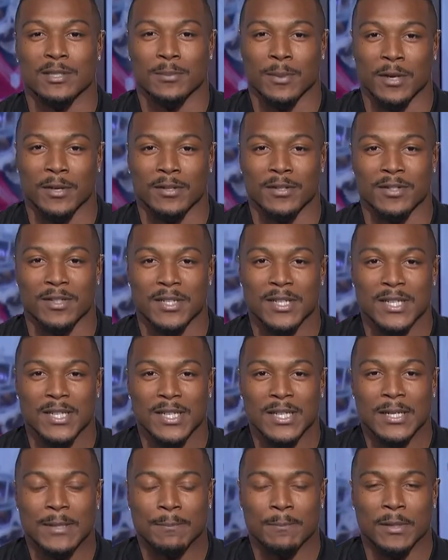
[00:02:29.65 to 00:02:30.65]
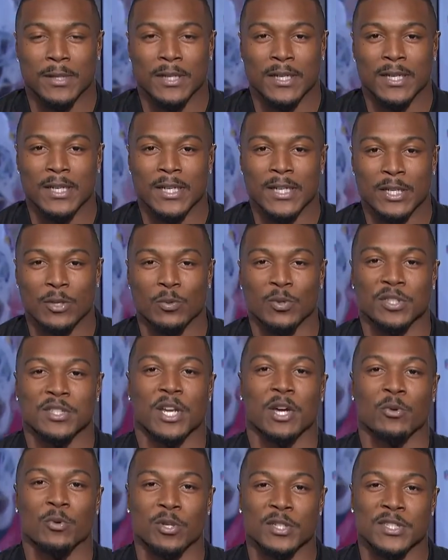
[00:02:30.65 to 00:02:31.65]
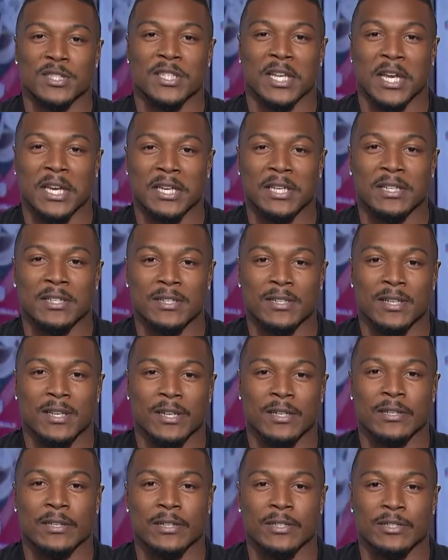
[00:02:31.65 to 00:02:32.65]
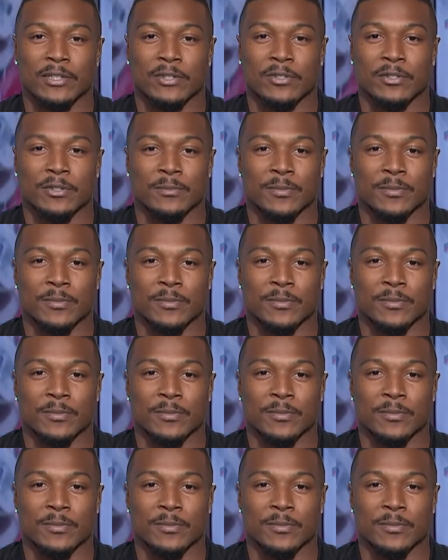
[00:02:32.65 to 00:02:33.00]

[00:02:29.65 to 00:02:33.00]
about it. But uh, he wished I was staying in, in Arizona,